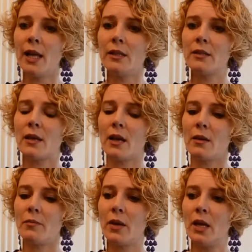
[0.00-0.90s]
And
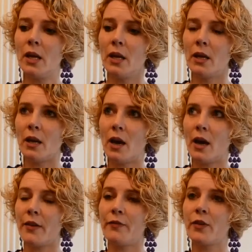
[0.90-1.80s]

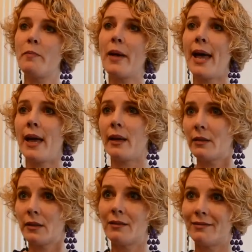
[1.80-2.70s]
I've
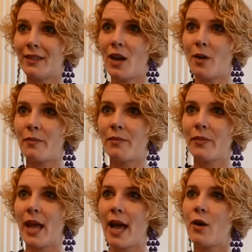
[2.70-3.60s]
compared
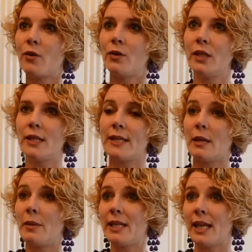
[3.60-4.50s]
how
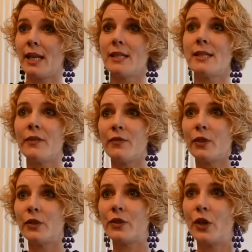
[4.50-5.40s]
CBT is
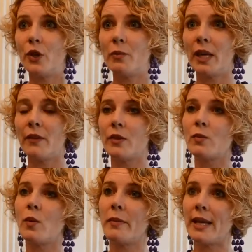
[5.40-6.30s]
different to human
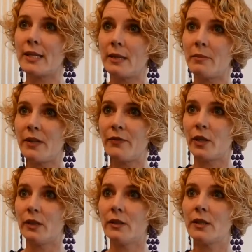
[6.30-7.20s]
givens, what makes them
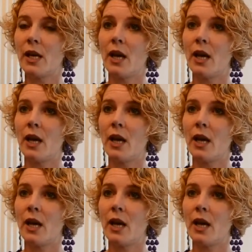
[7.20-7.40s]
different.